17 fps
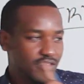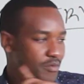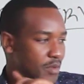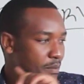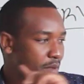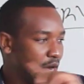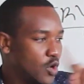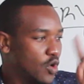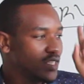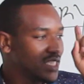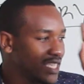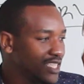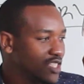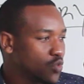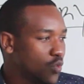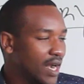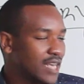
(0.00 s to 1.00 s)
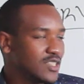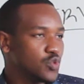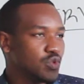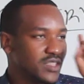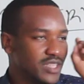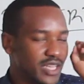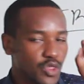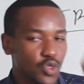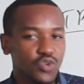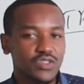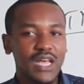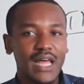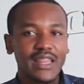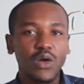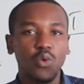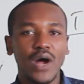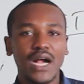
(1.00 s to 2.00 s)
Remember, content words, those
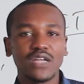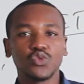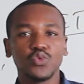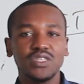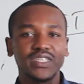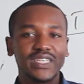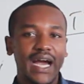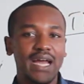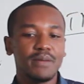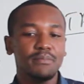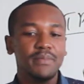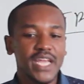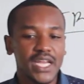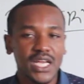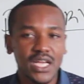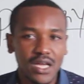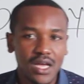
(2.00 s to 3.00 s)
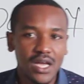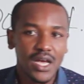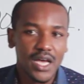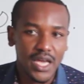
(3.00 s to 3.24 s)
are the ones which carry meaning